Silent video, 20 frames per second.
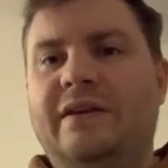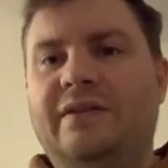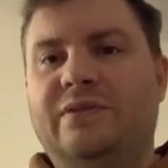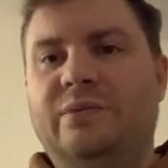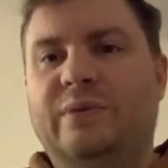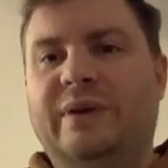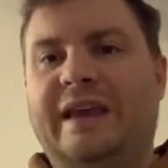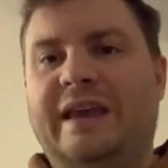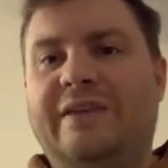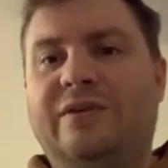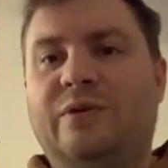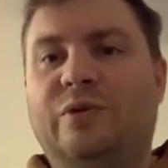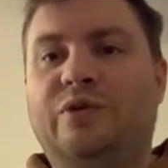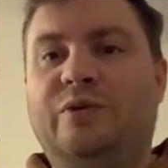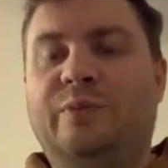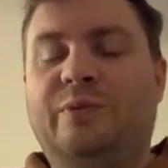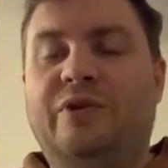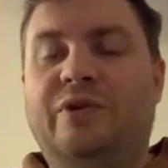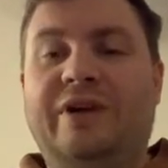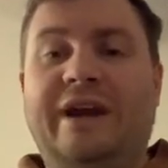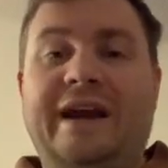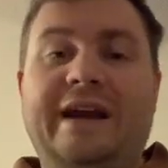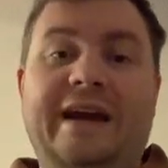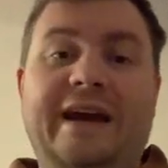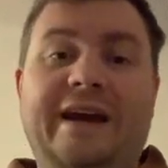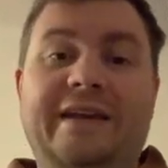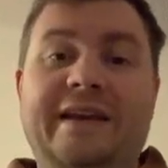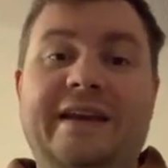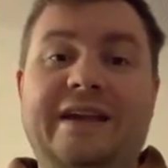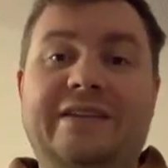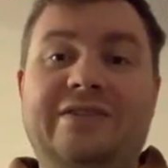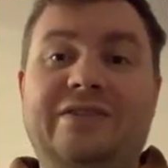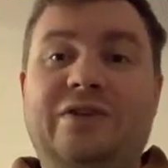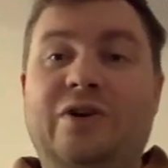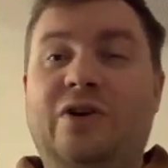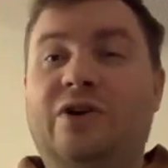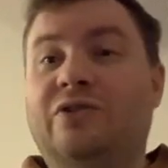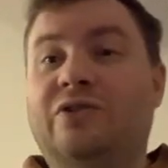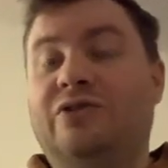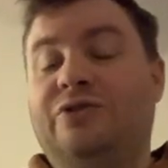So we can use Pudding again next
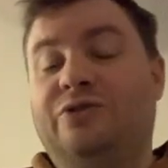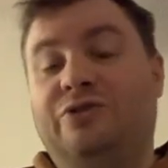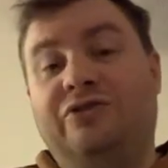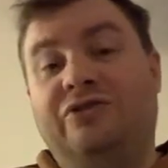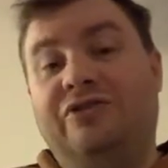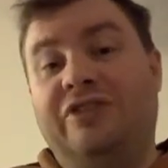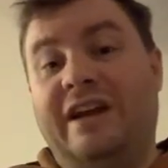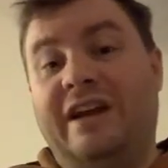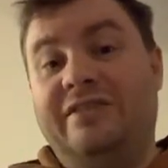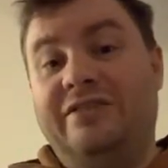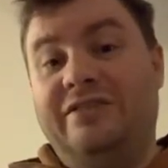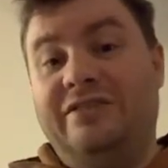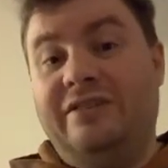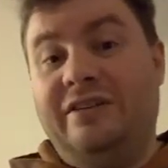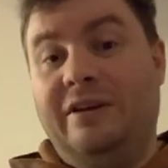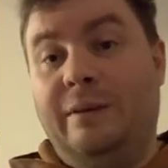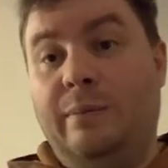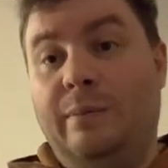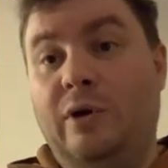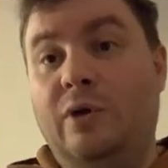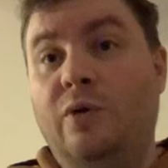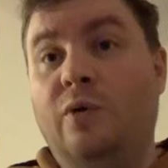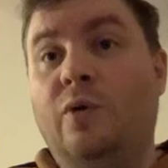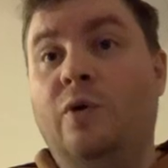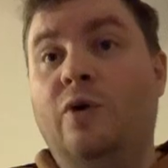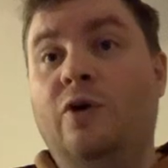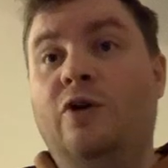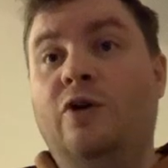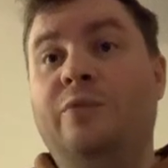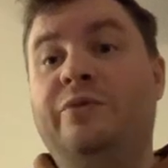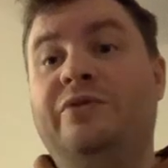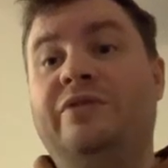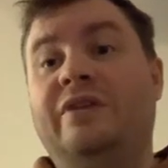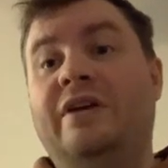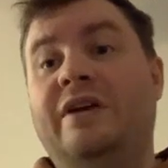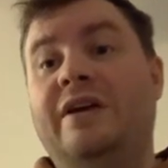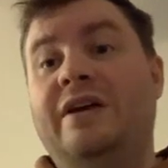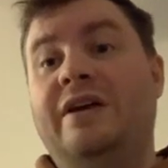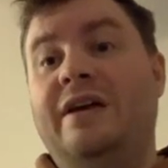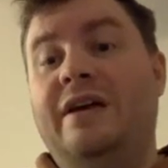turn to change the block orbs
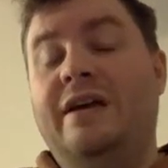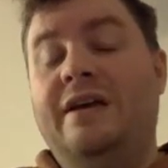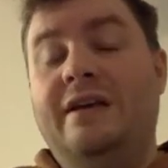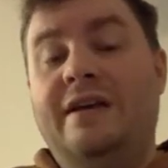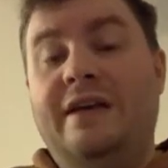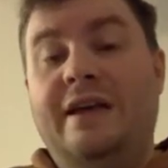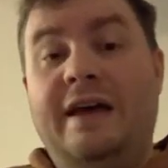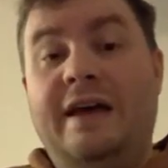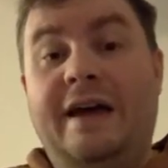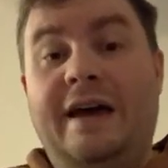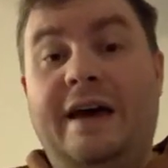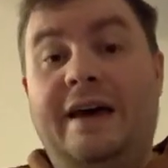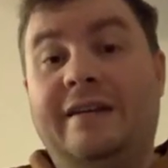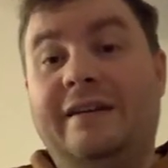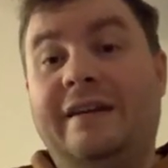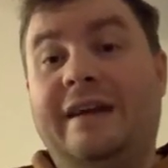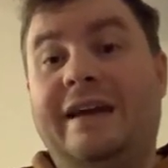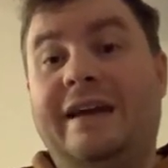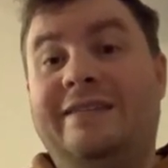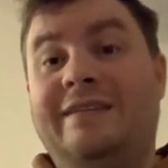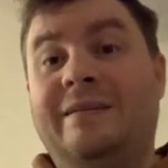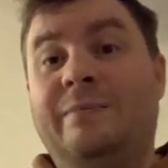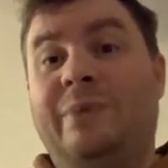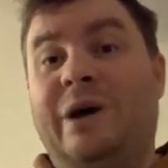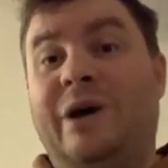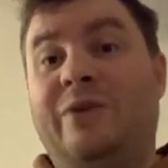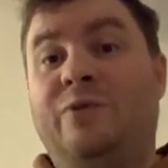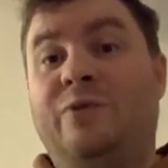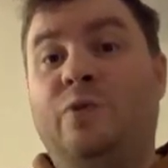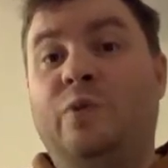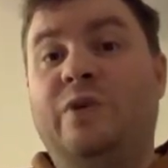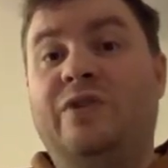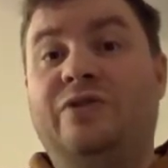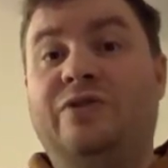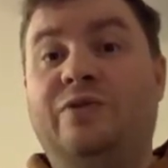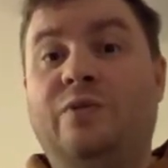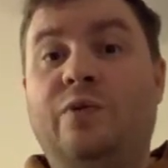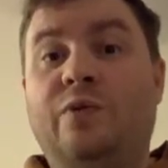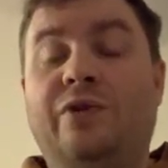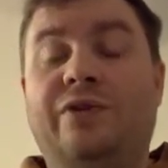and get the buff we
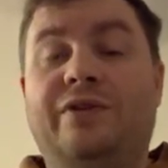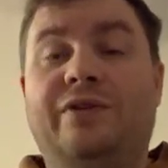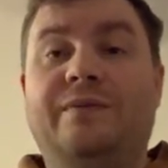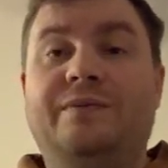stored.